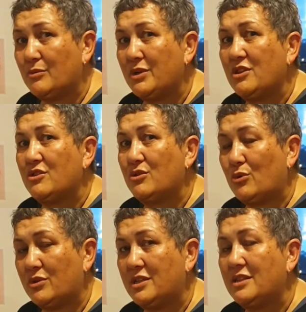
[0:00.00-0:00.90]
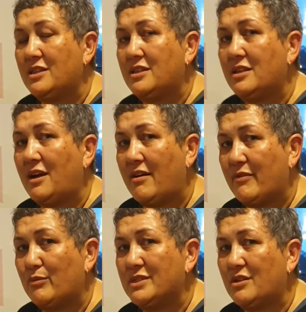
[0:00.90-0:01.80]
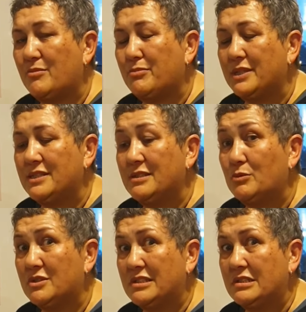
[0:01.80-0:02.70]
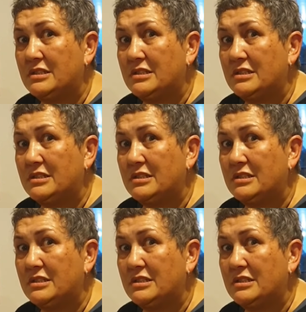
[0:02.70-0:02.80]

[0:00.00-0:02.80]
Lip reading: We thought that the oven was on, but it wasn't.